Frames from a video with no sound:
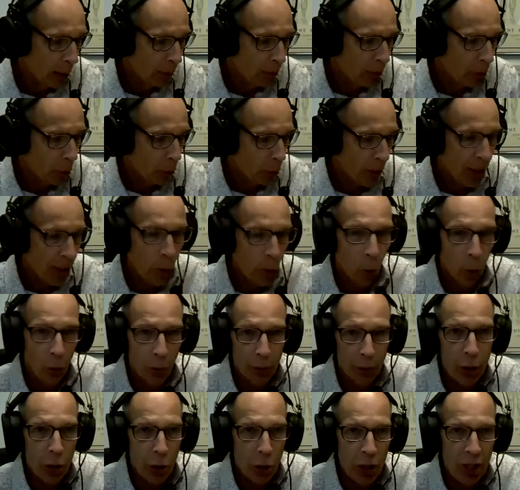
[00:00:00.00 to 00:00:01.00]
So the
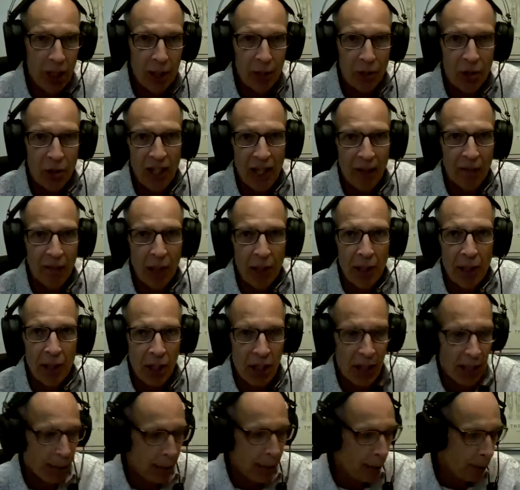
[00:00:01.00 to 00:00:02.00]
origin is
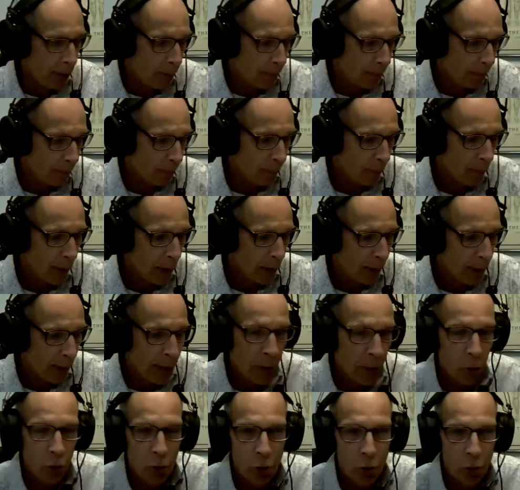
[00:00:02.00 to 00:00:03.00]
17,
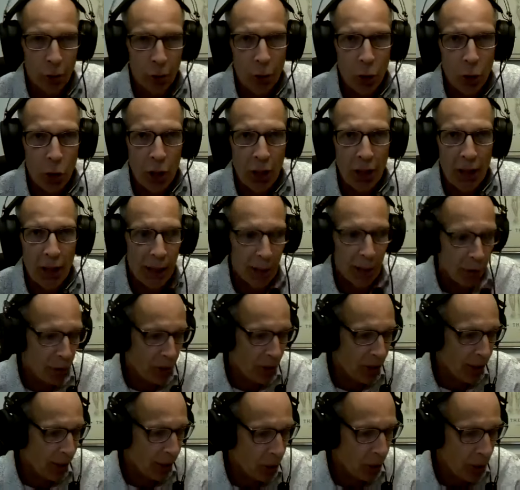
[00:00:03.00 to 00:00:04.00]
the insertion
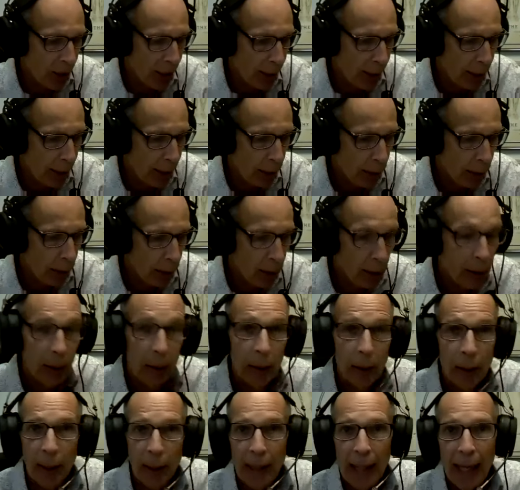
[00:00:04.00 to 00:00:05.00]
is 16,
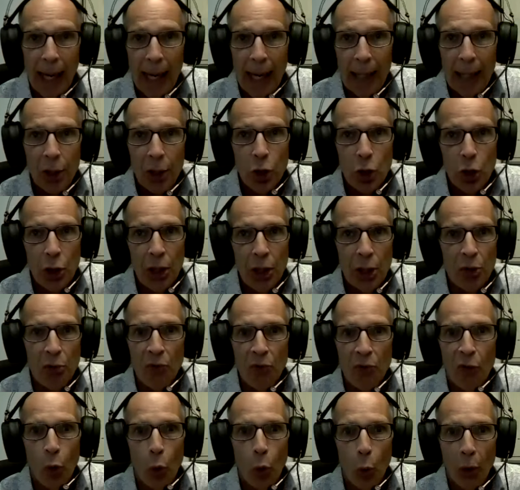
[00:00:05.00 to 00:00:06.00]
the action is
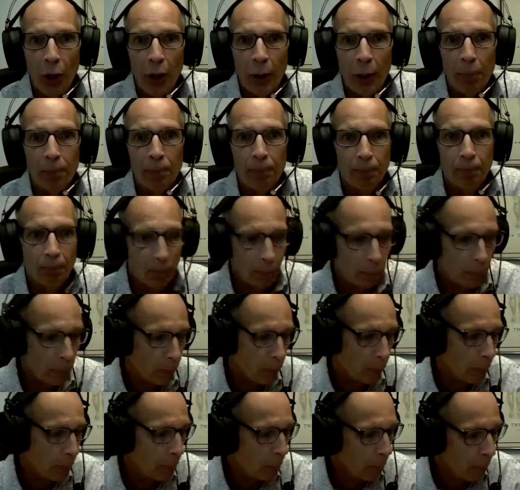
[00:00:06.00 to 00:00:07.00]
4.
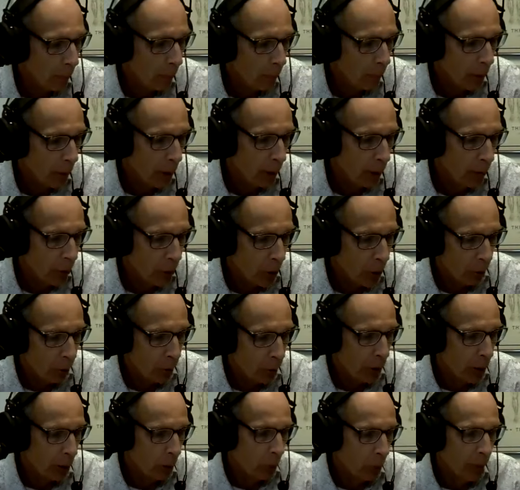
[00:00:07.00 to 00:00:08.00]
So
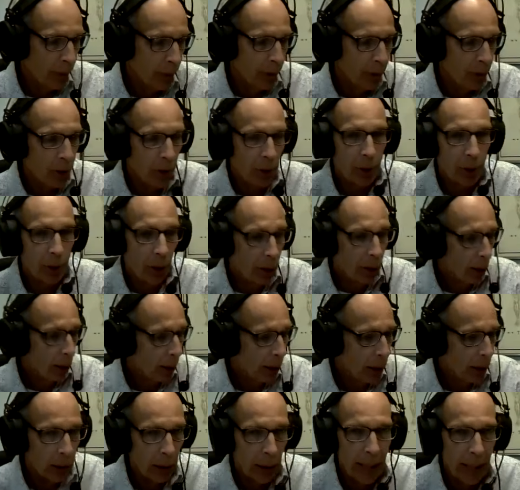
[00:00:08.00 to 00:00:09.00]
in other words,
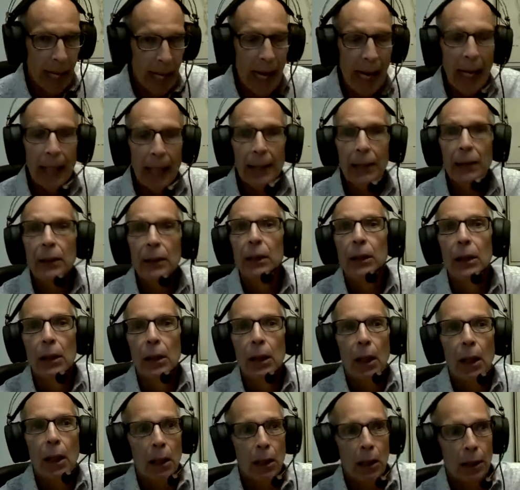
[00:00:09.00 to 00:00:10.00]
the lat
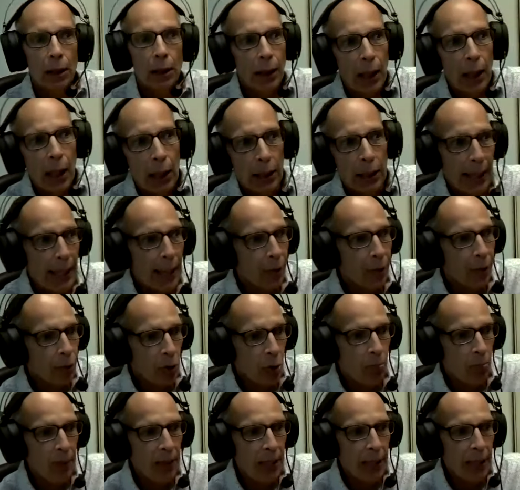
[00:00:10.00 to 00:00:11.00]

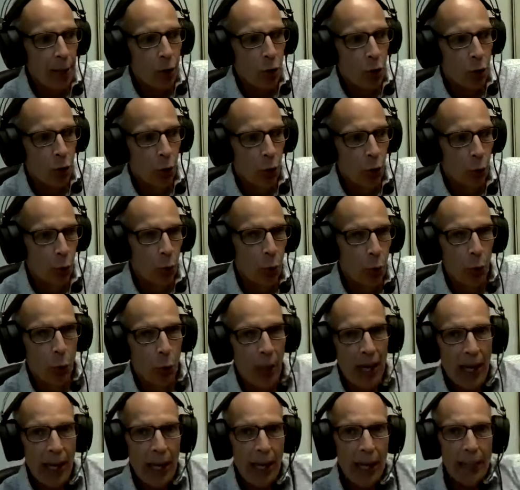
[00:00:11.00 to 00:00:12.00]
allows me to
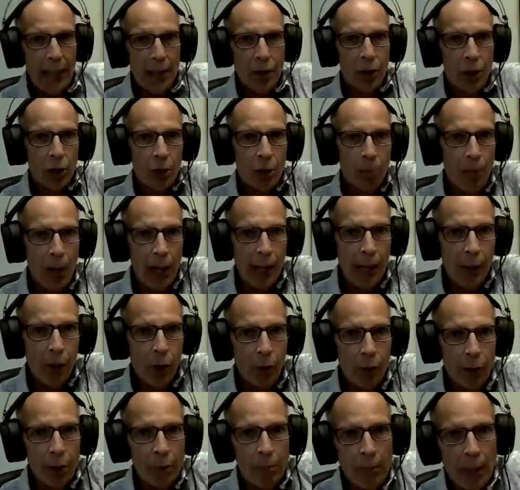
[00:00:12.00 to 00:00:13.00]
adduct my
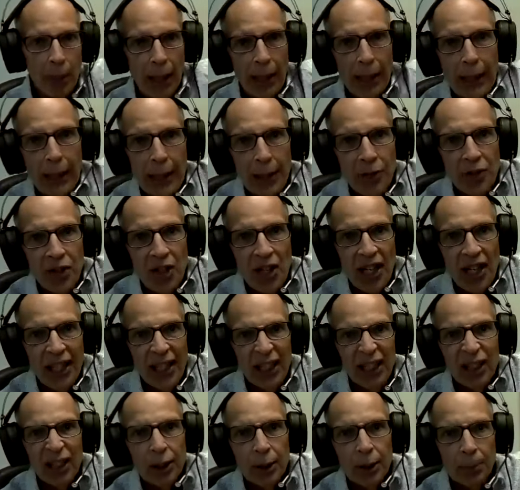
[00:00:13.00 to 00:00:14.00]
arm and
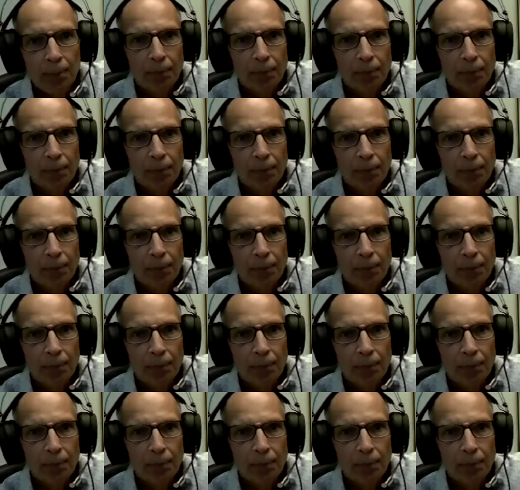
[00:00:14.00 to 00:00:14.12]
extend,